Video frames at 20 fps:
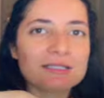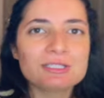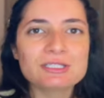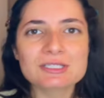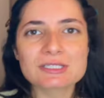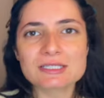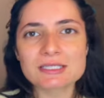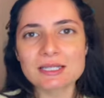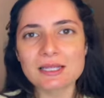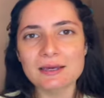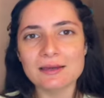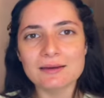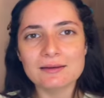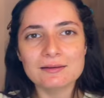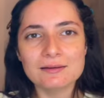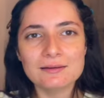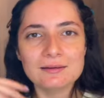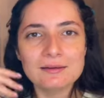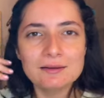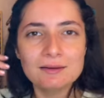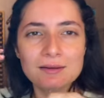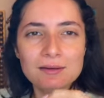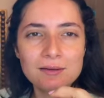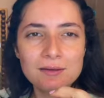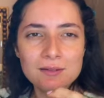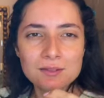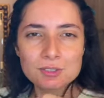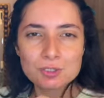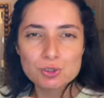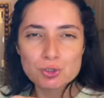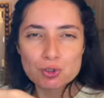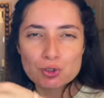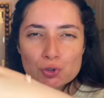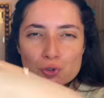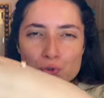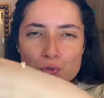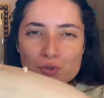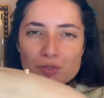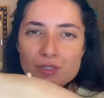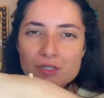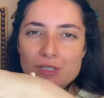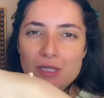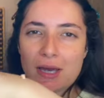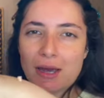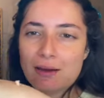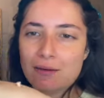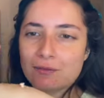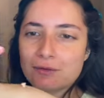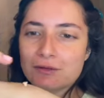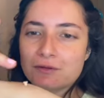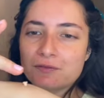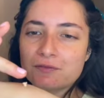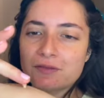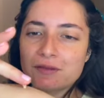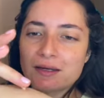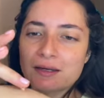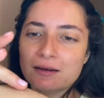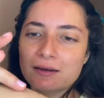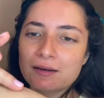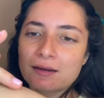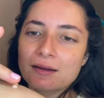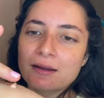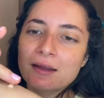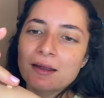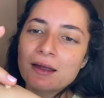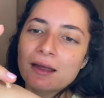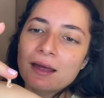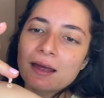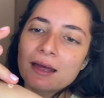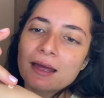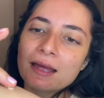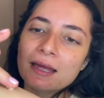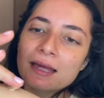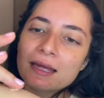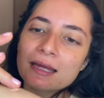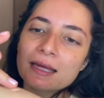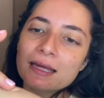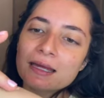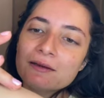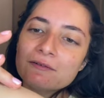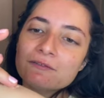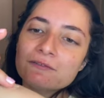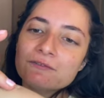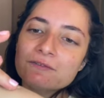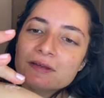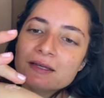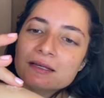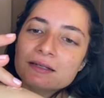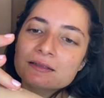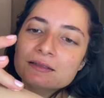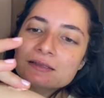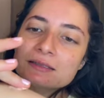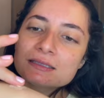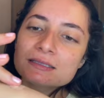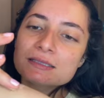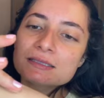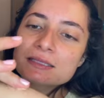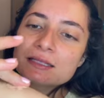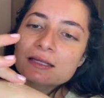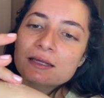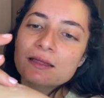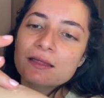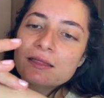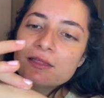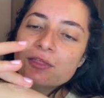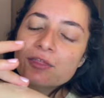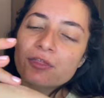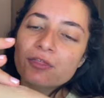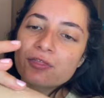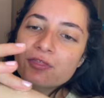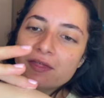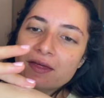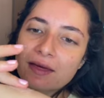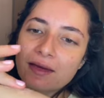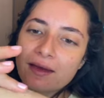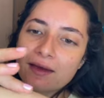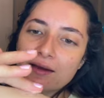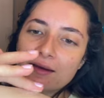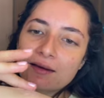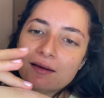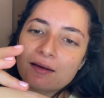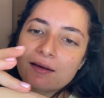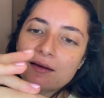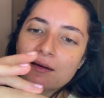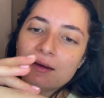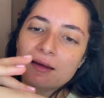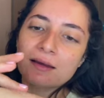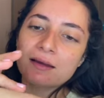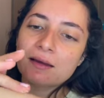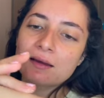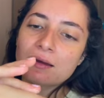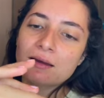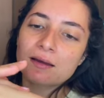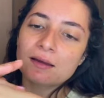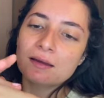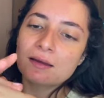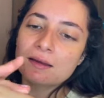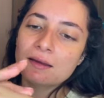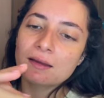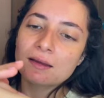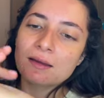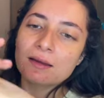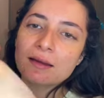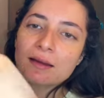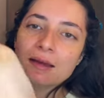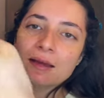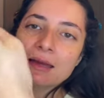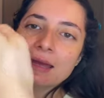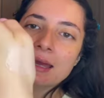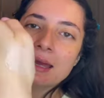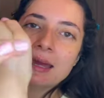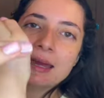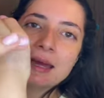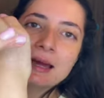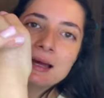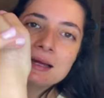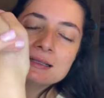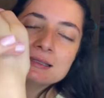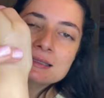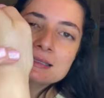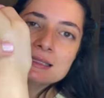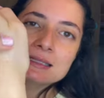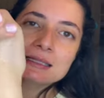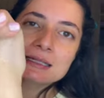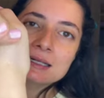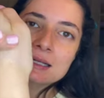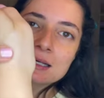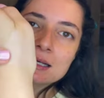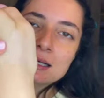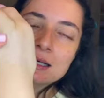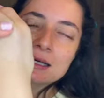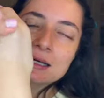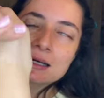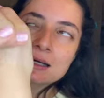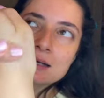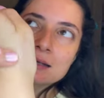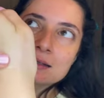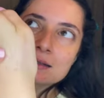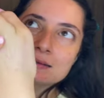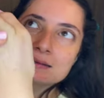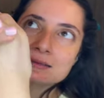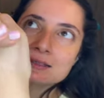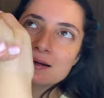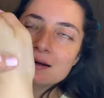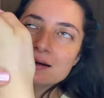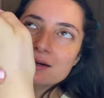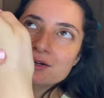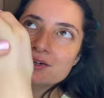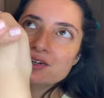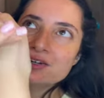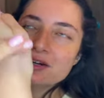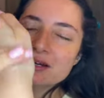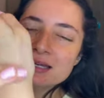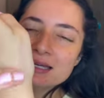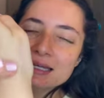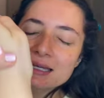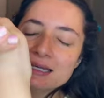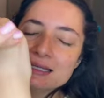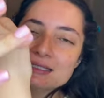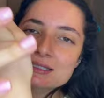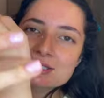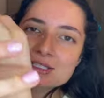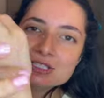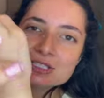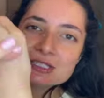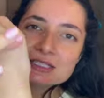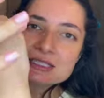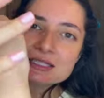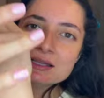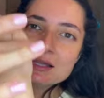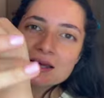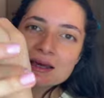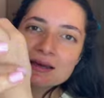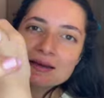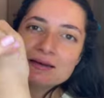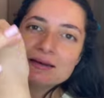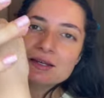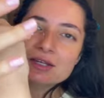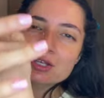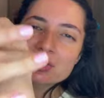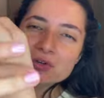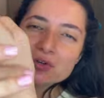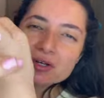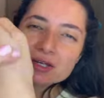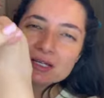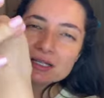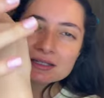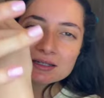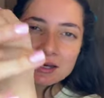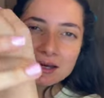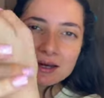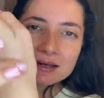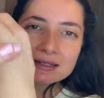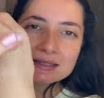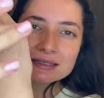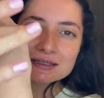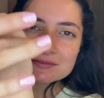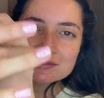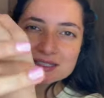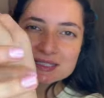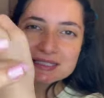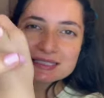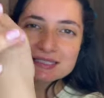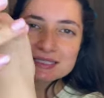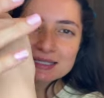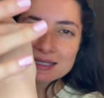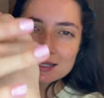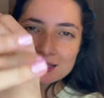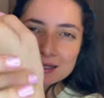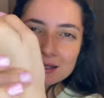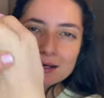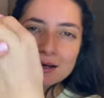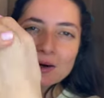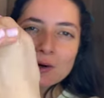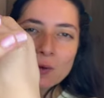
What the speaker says: just like juice out of there? It feels thick and not gritty. It's just like you can kind of see a